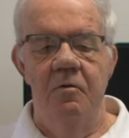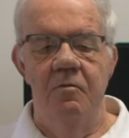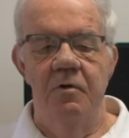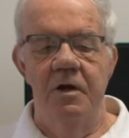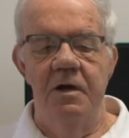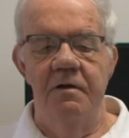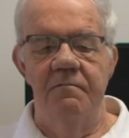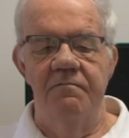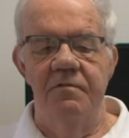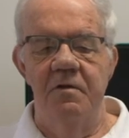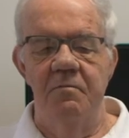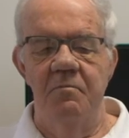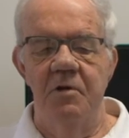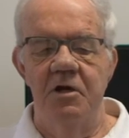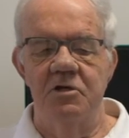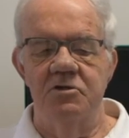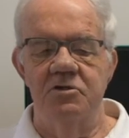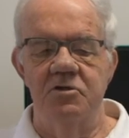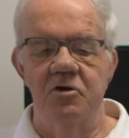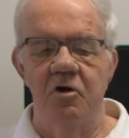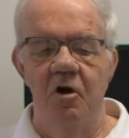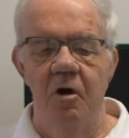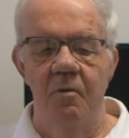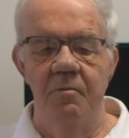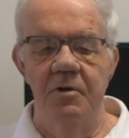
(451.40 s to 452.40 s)
One of the
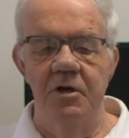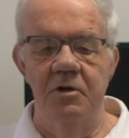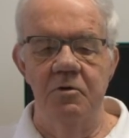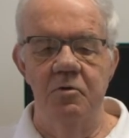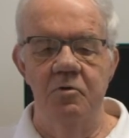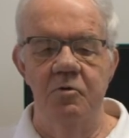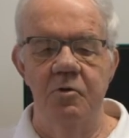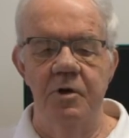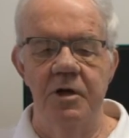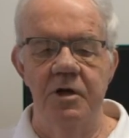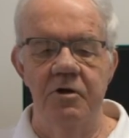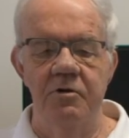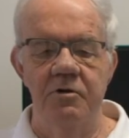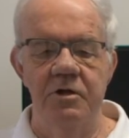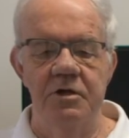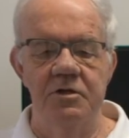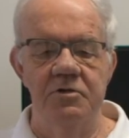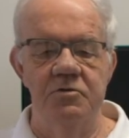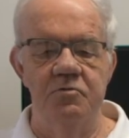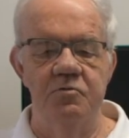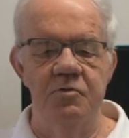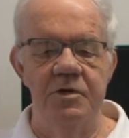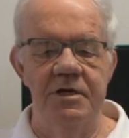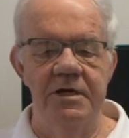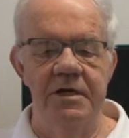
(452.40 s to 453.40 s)
most common
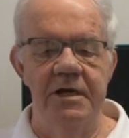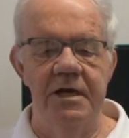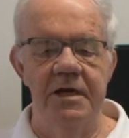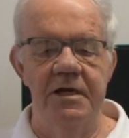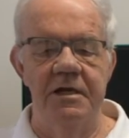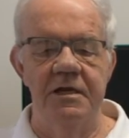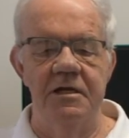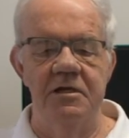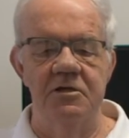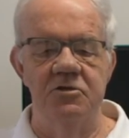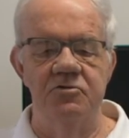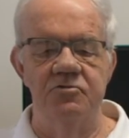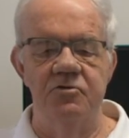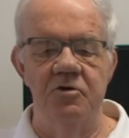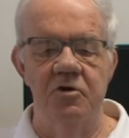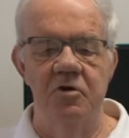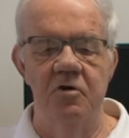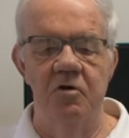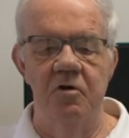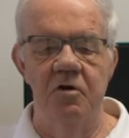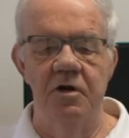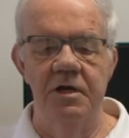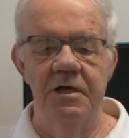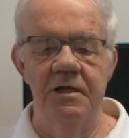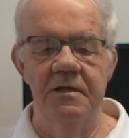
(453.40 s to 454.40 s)
queries we get is
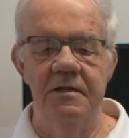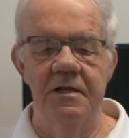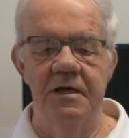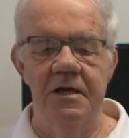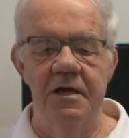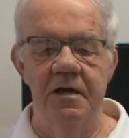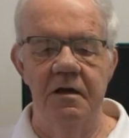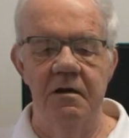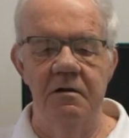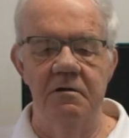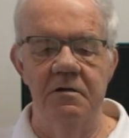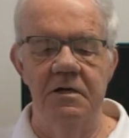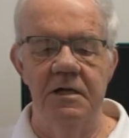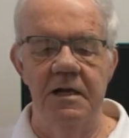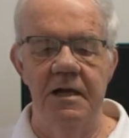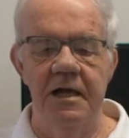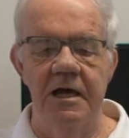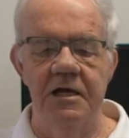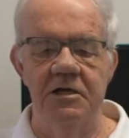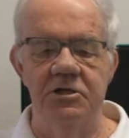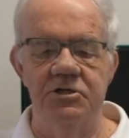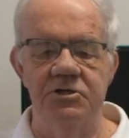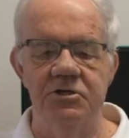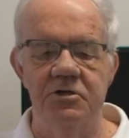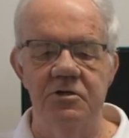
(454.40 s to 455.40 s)
regarding the
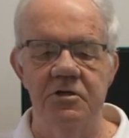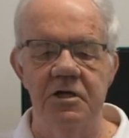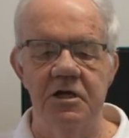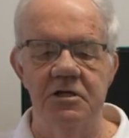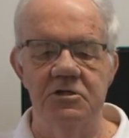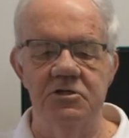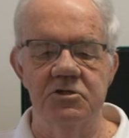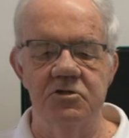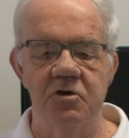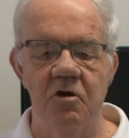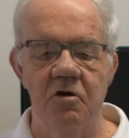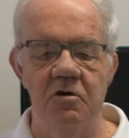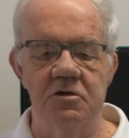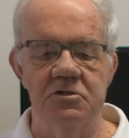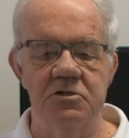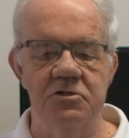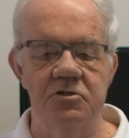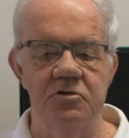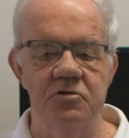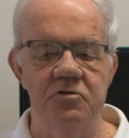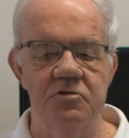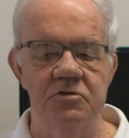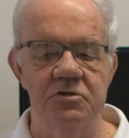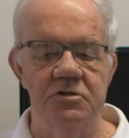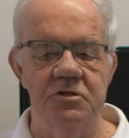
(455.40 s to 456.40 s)
calculation that
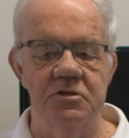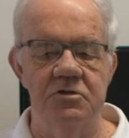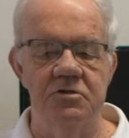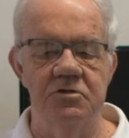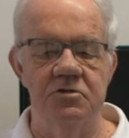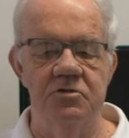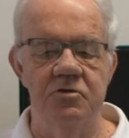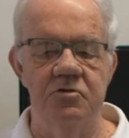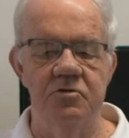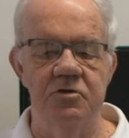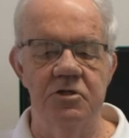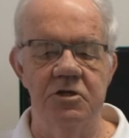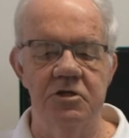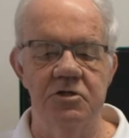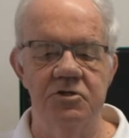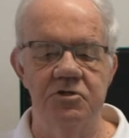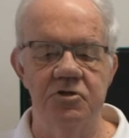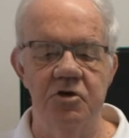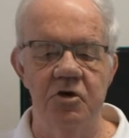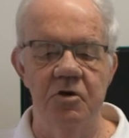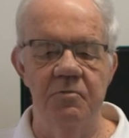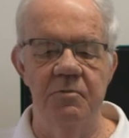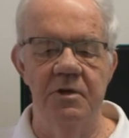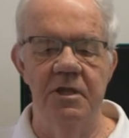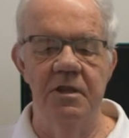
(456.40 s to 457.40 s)
SARS uses to
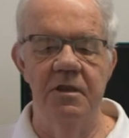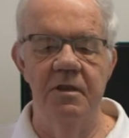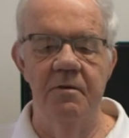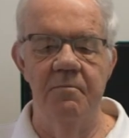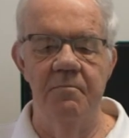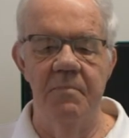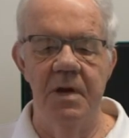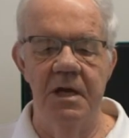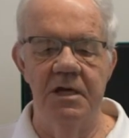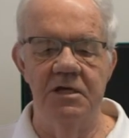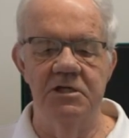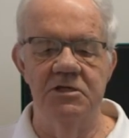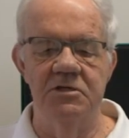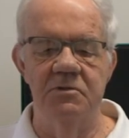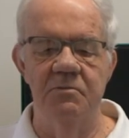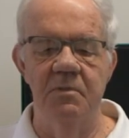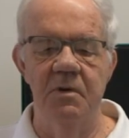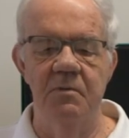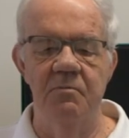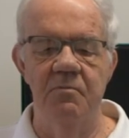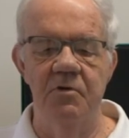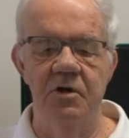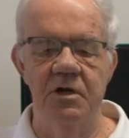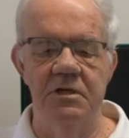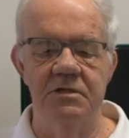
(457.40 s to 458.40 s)
determine the
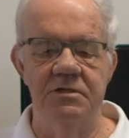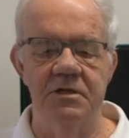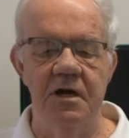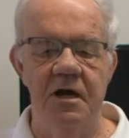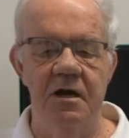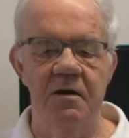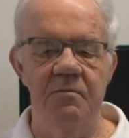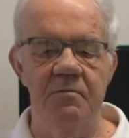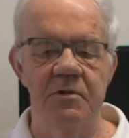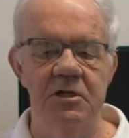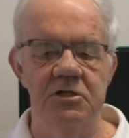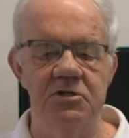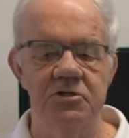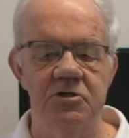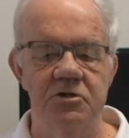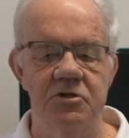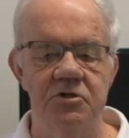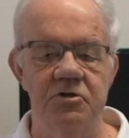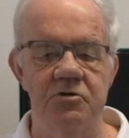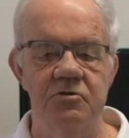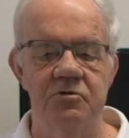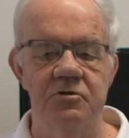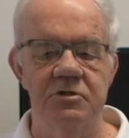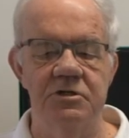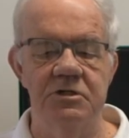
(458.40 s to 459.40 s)
maximum retirement
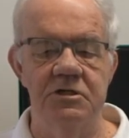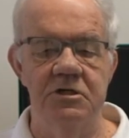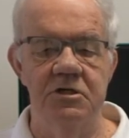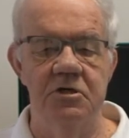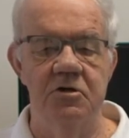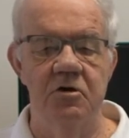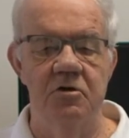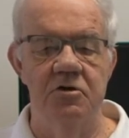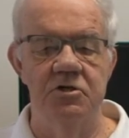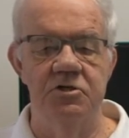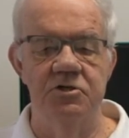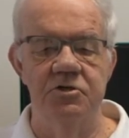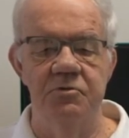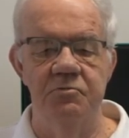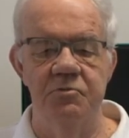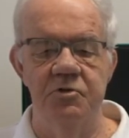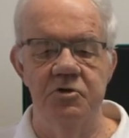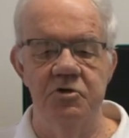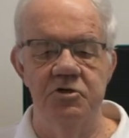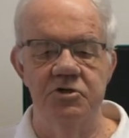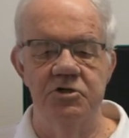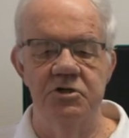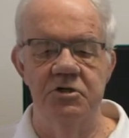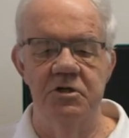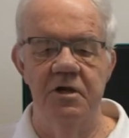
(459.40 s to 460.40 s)
annuity
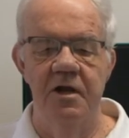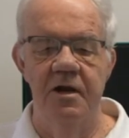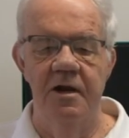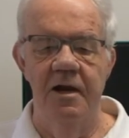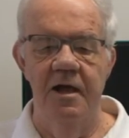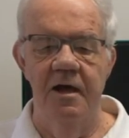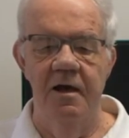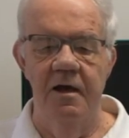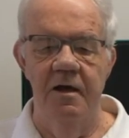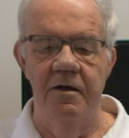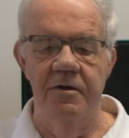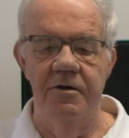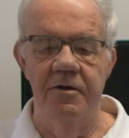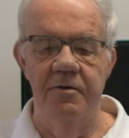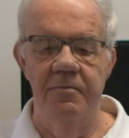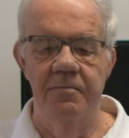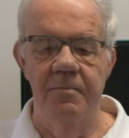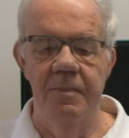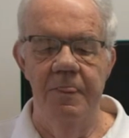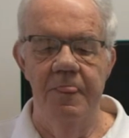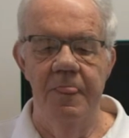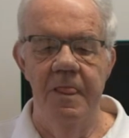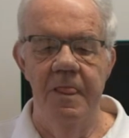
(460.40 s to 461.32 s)
contribution allowed.